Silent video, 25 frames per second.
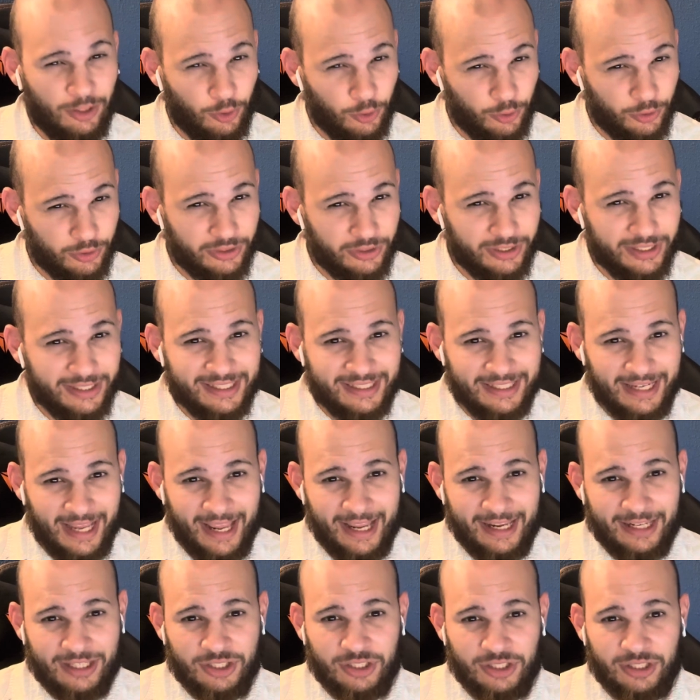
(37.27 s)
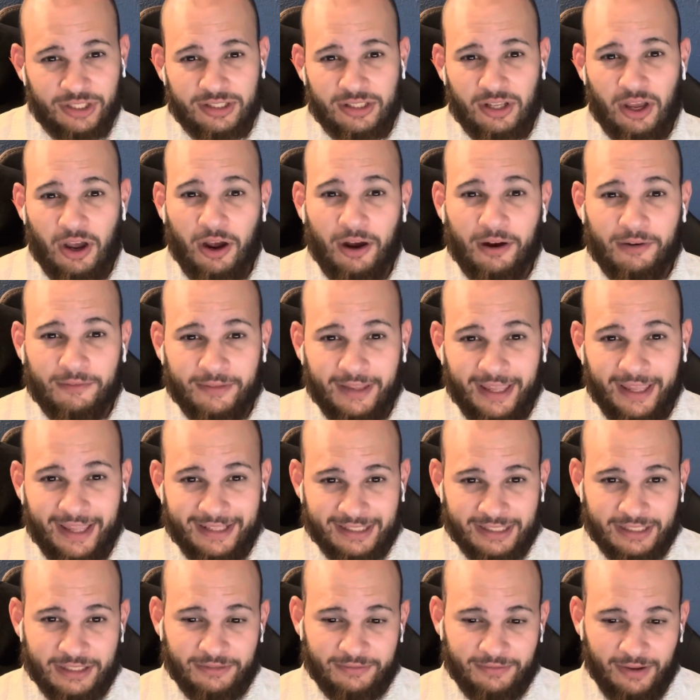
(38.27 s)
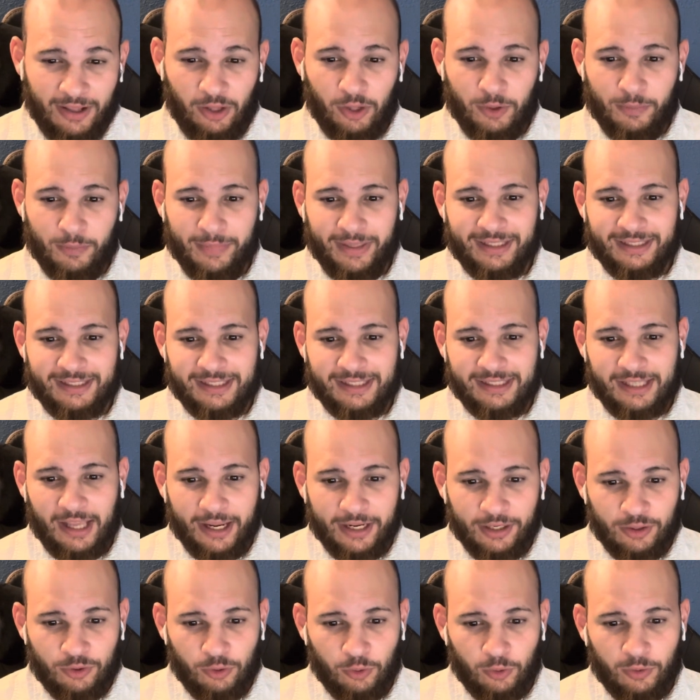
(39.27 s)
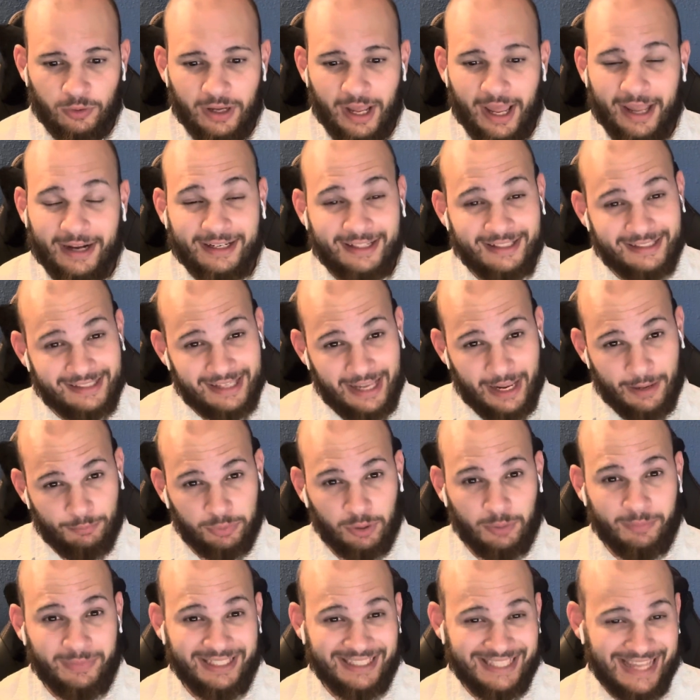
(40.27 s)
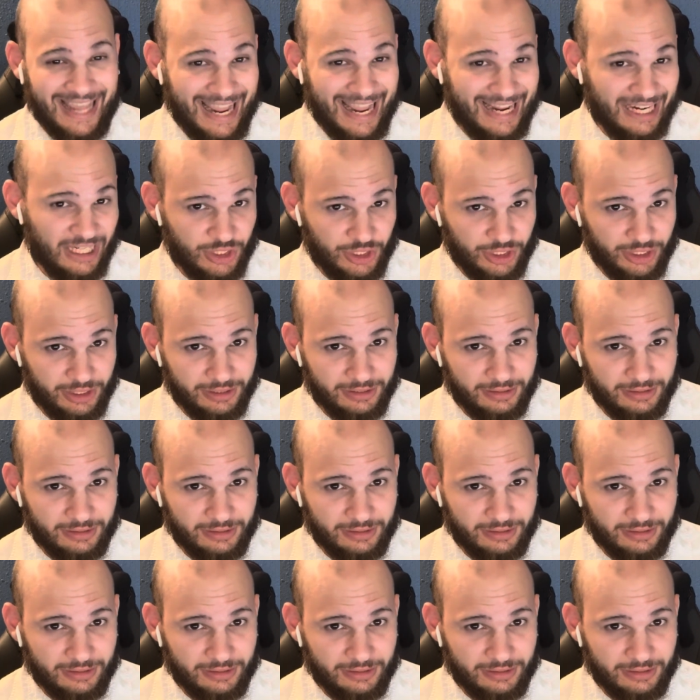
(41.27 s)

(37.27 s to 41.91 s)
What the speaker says: early stages of its development cycle and its implementation